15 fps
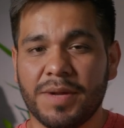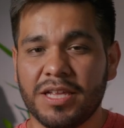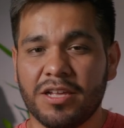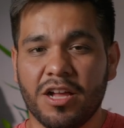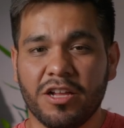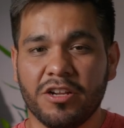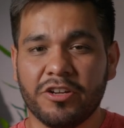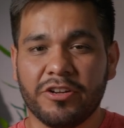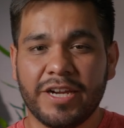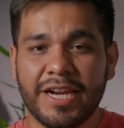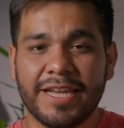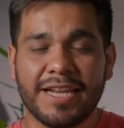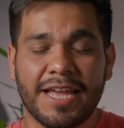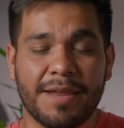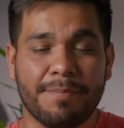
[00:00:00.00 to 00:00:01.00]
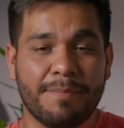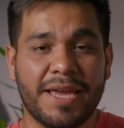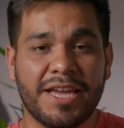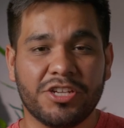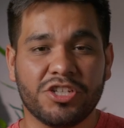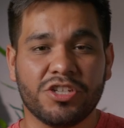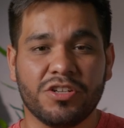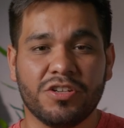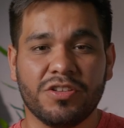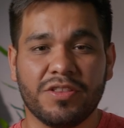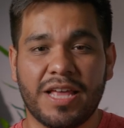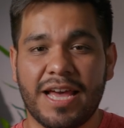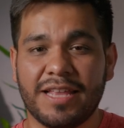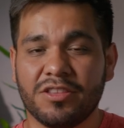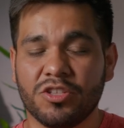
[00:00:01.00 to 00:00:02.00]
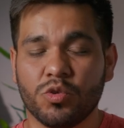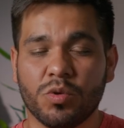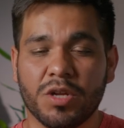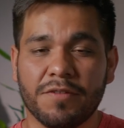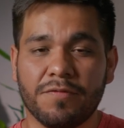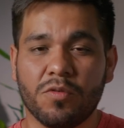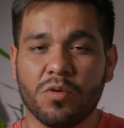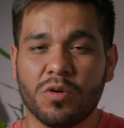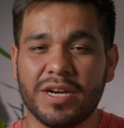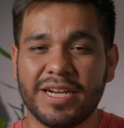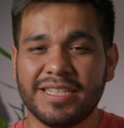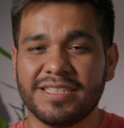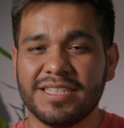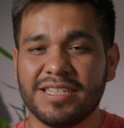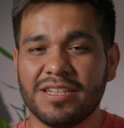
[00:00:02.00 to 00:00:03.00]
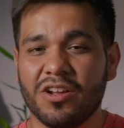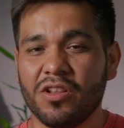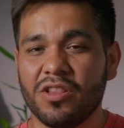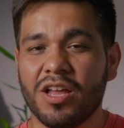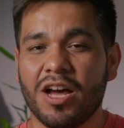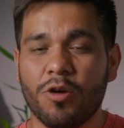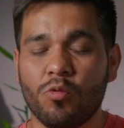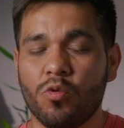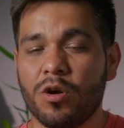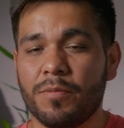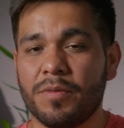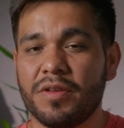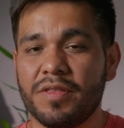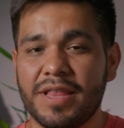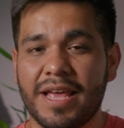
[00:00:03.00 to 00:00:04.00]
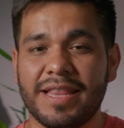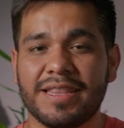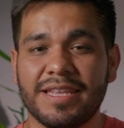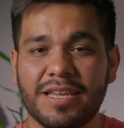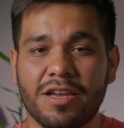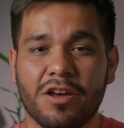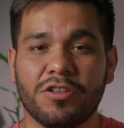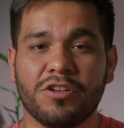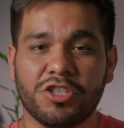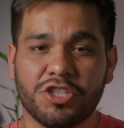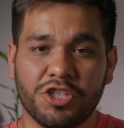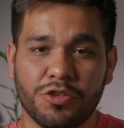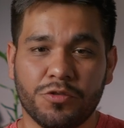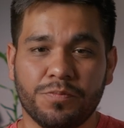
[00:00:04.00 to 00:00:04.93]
my color grade and make sure that the 24 isn't a lot warmer than the other 2.